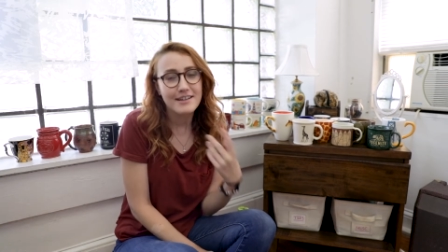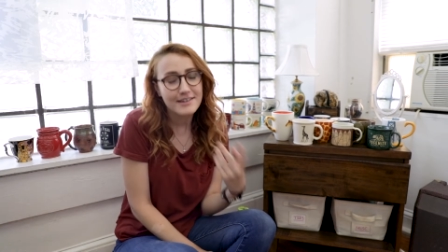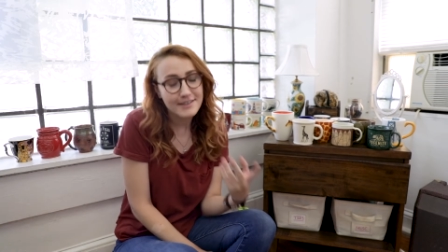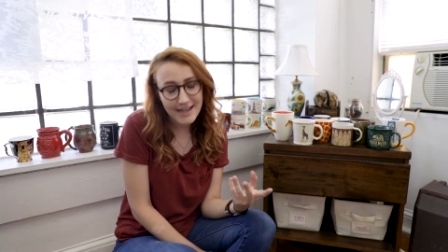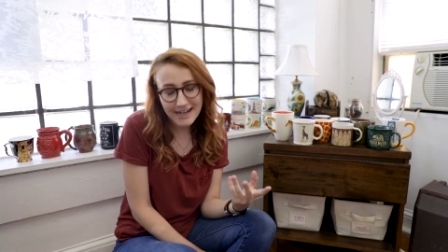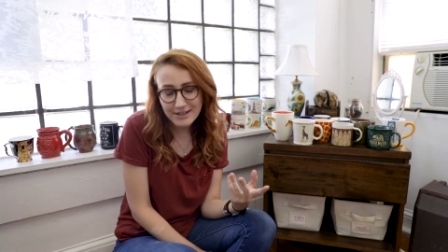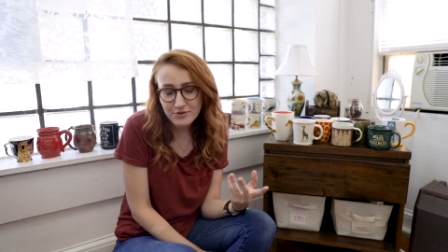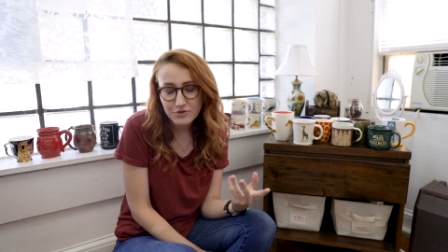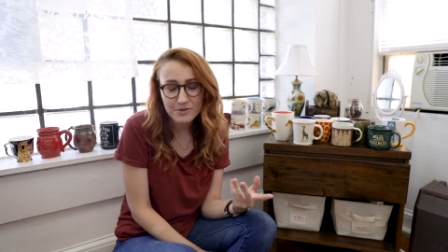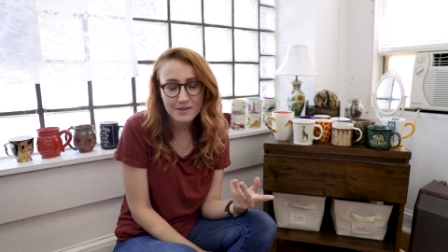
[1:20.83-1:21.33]

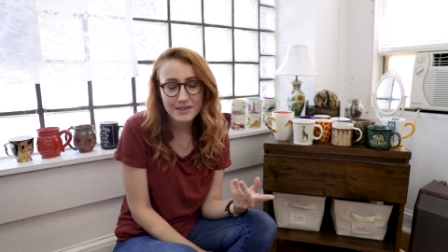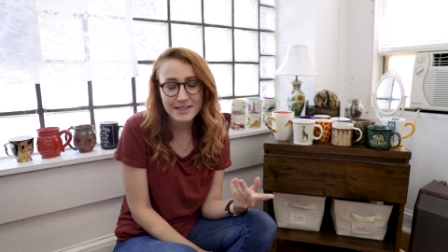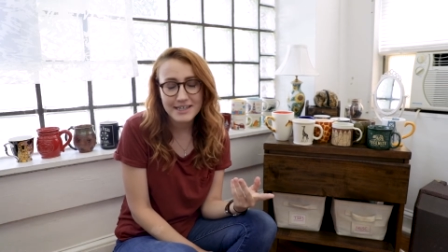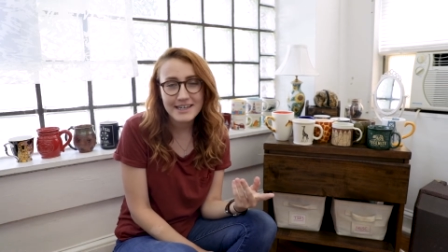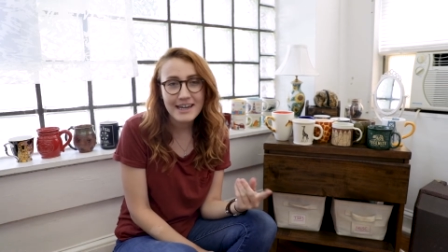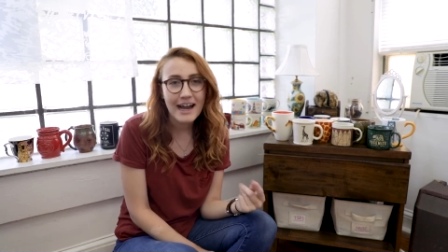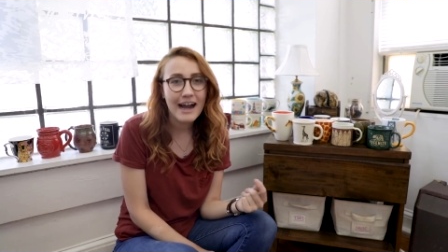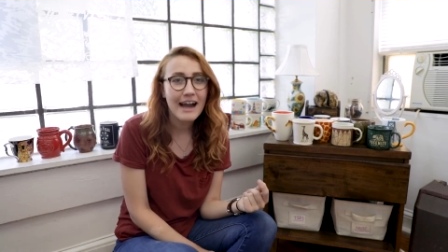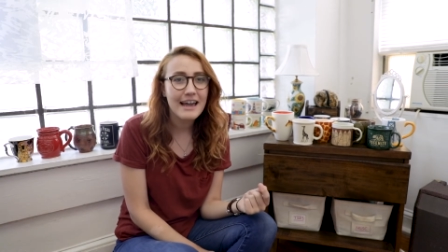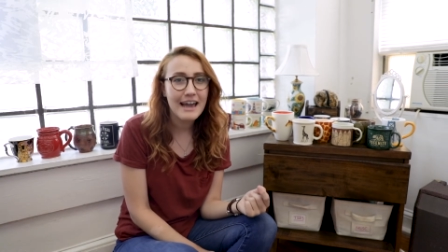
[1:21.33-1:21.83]

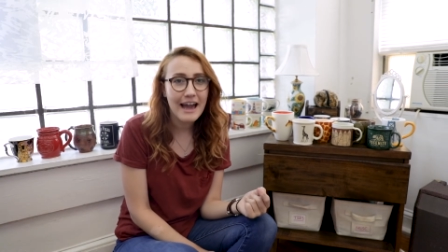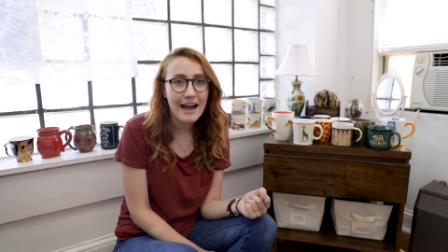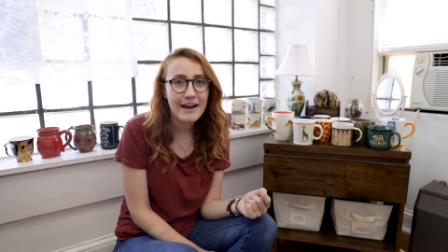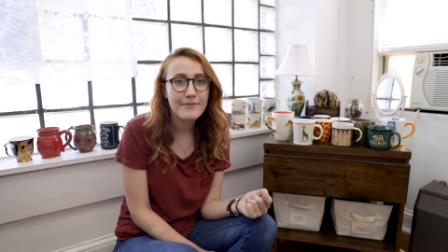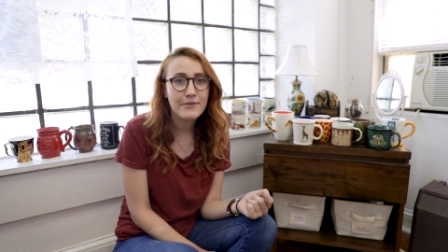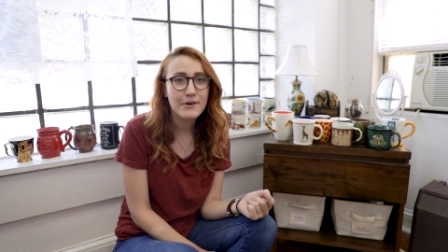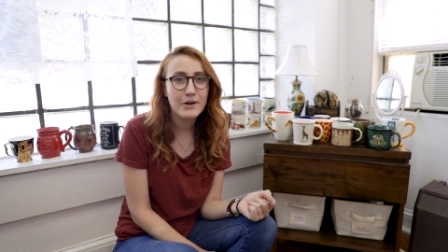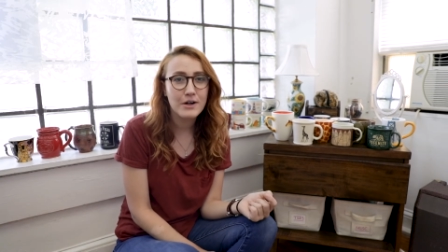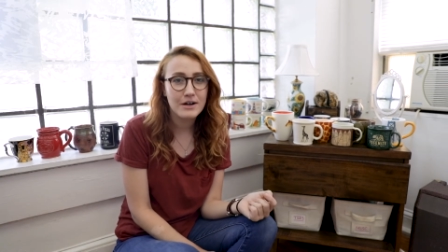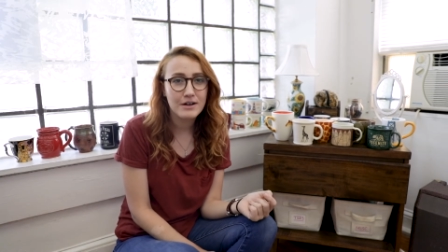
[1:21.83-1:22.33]
naturally, I
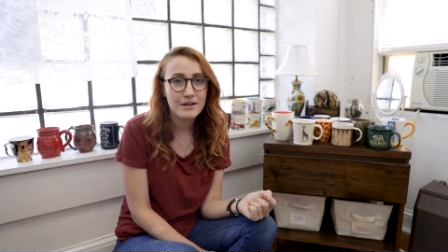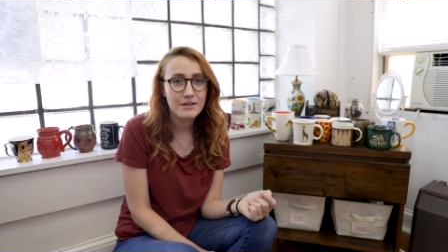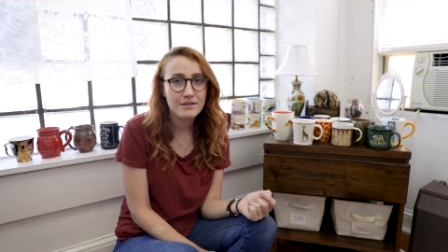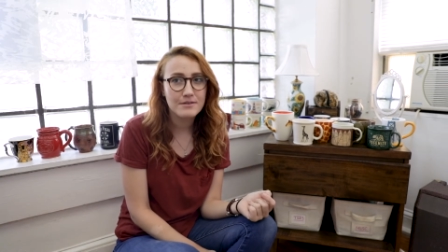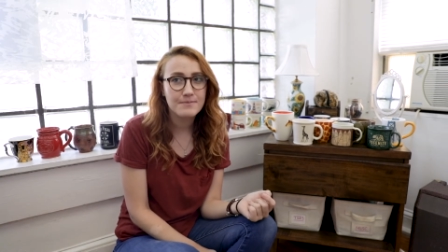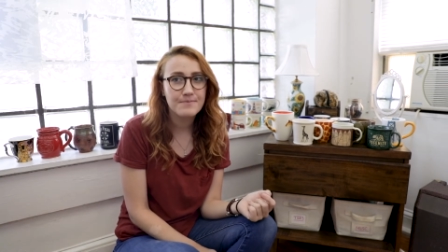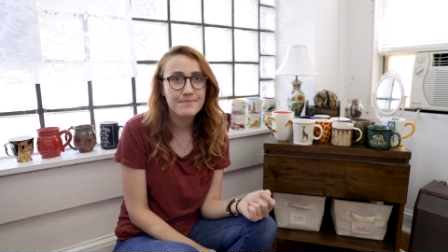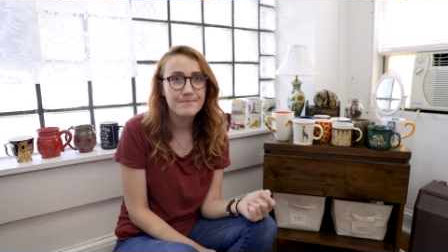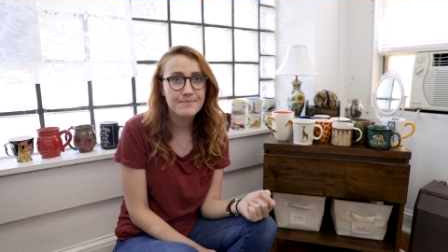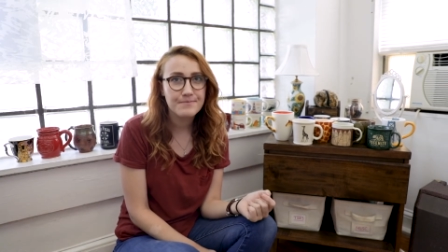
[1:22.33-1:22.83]
have a
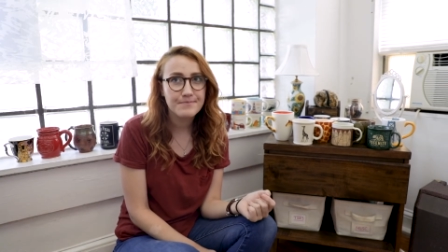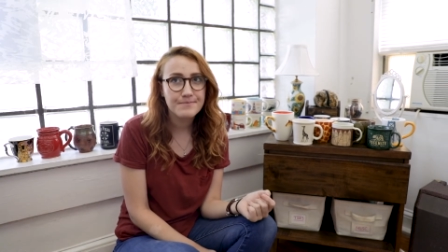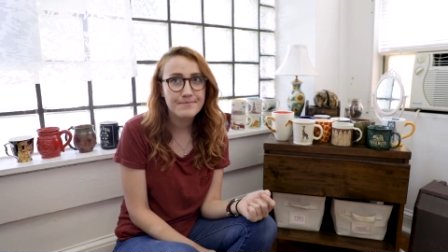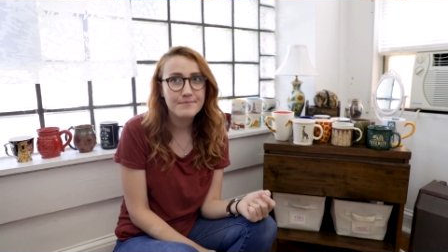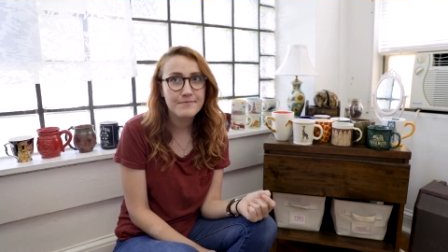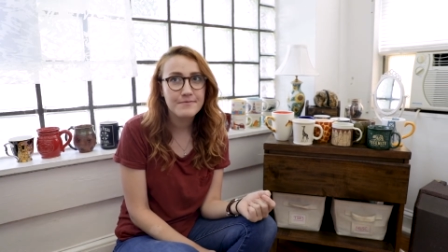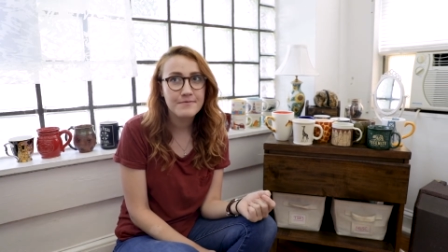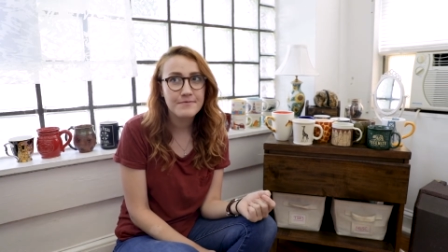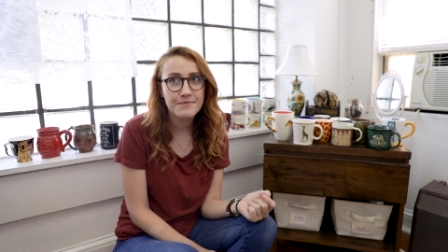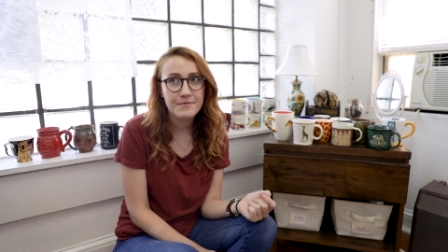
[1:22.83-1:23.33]

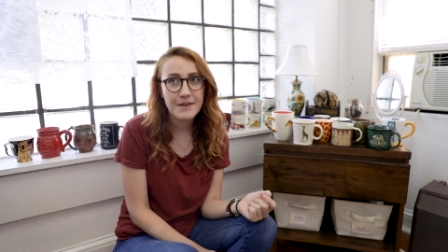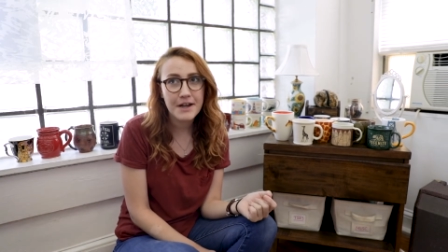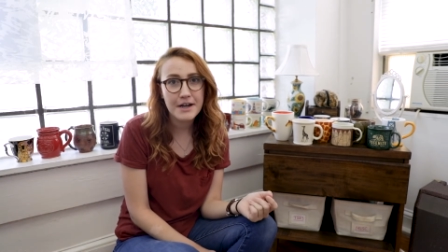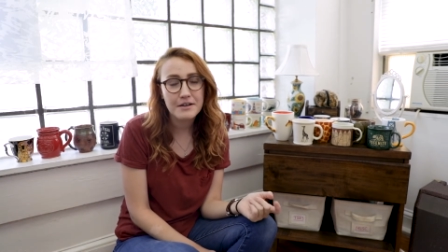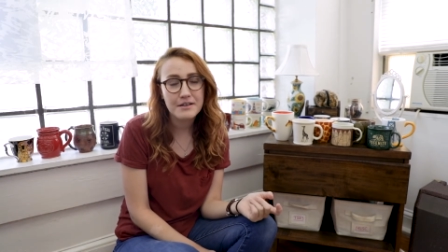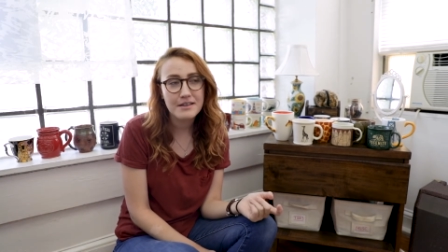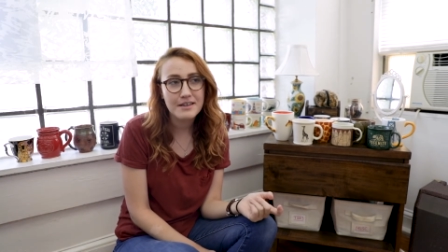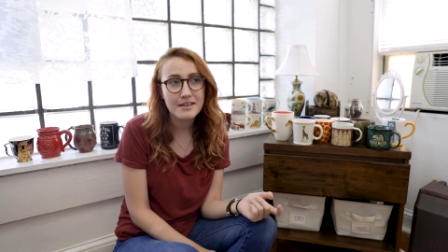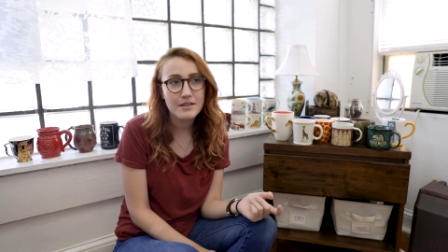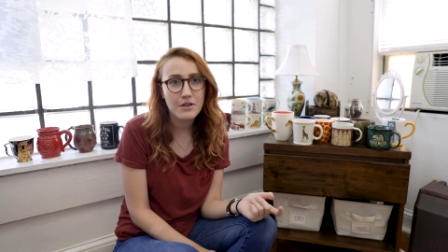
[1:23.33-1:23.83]

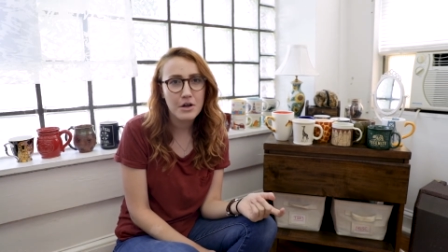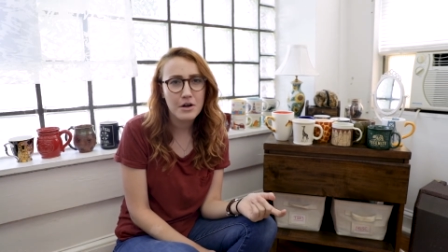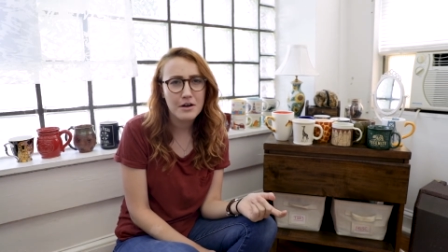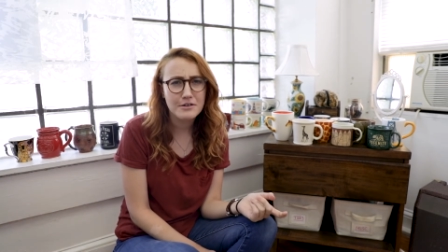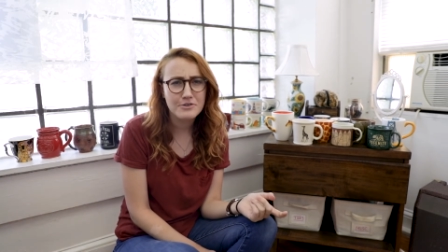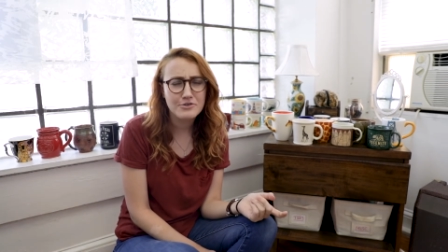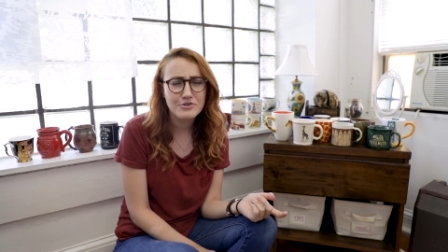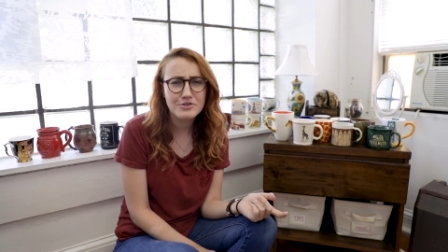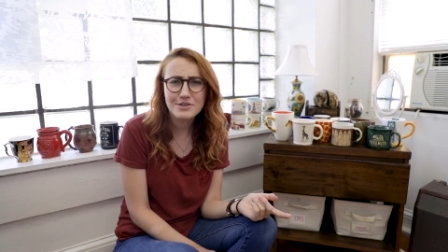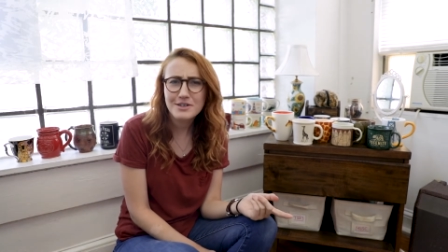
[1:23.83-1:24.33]
fairly
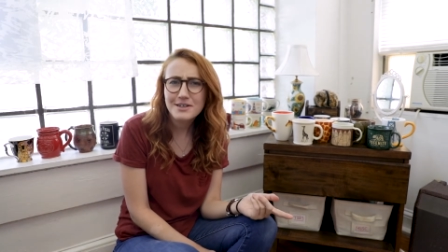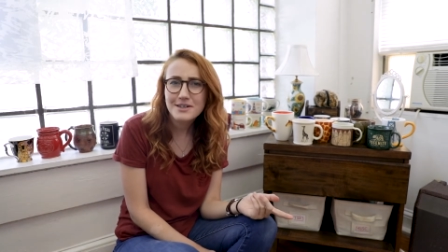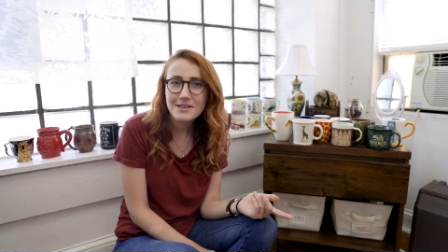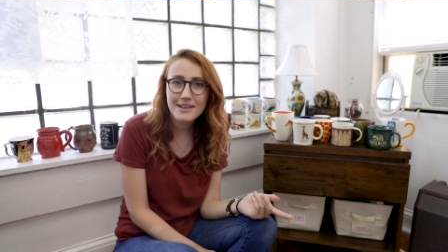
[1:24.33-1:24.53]
large